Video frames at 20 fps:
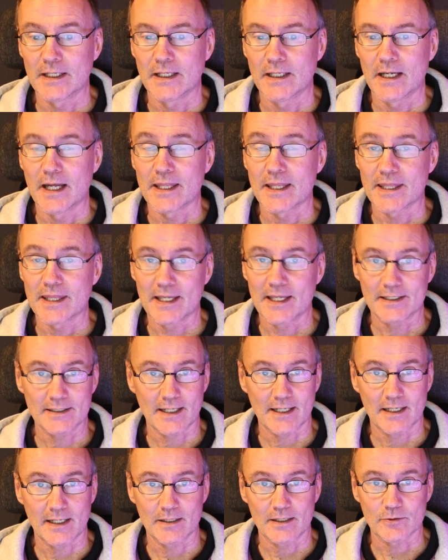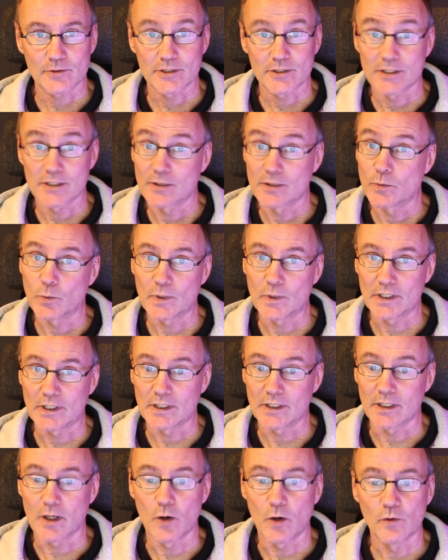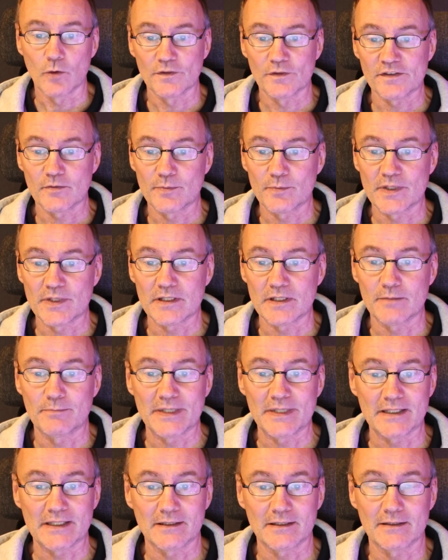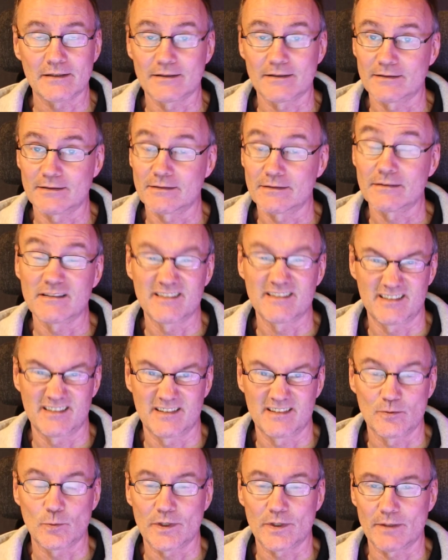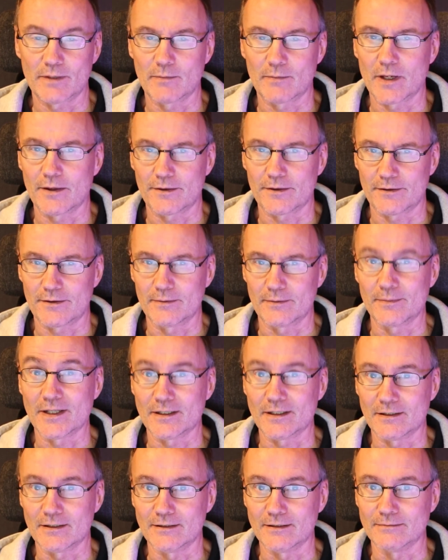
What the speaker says: That account will also be billed with a monthly bill.